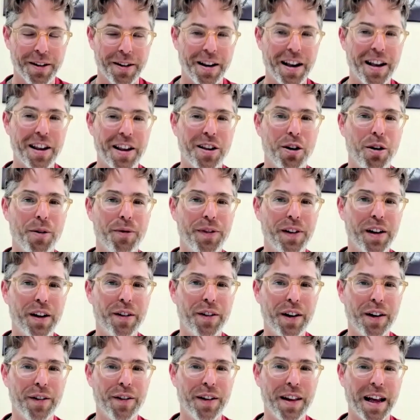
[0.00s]
Okay, so hopefully
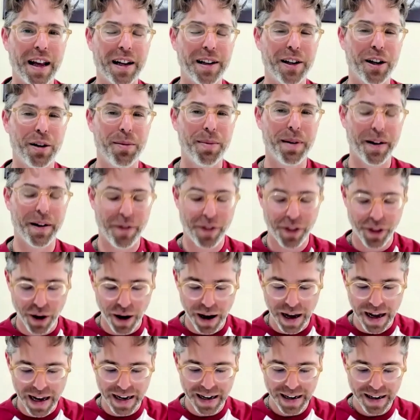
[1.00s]
you've given that a little bit of
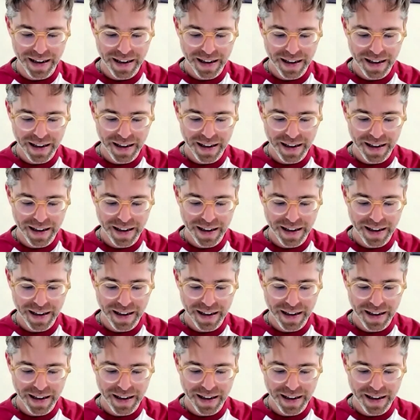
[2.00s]
thought.